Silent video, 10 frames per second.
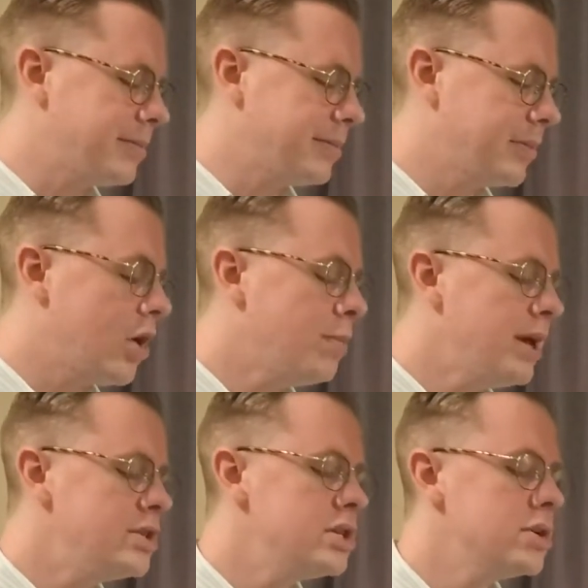
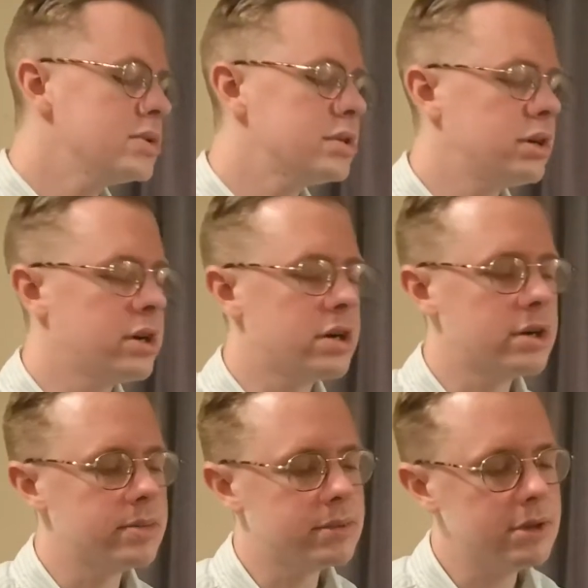Arpeggios
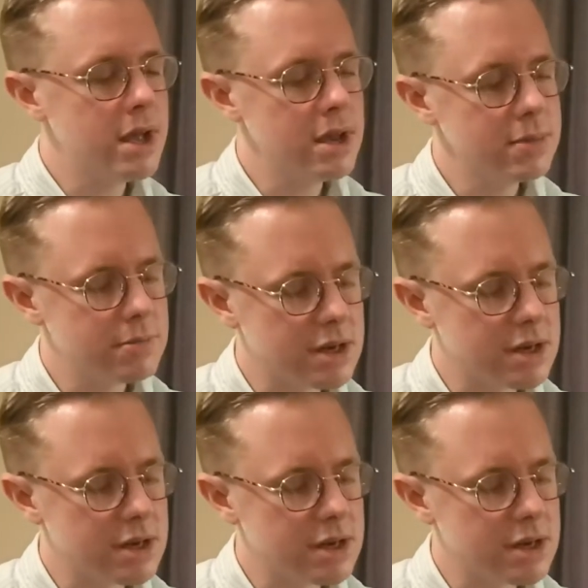are not my